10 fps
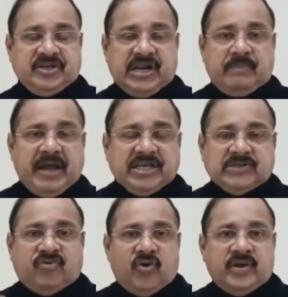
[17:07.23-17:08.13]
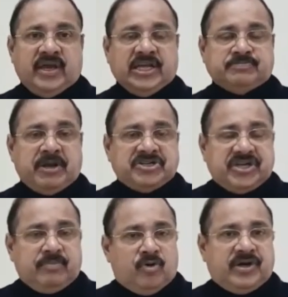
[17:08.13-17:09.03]
central bank is following an
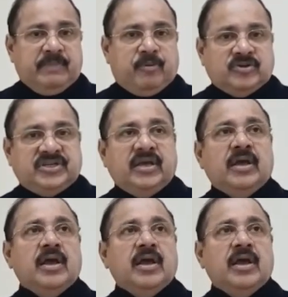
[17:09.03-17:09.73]
expansionary monetary policy,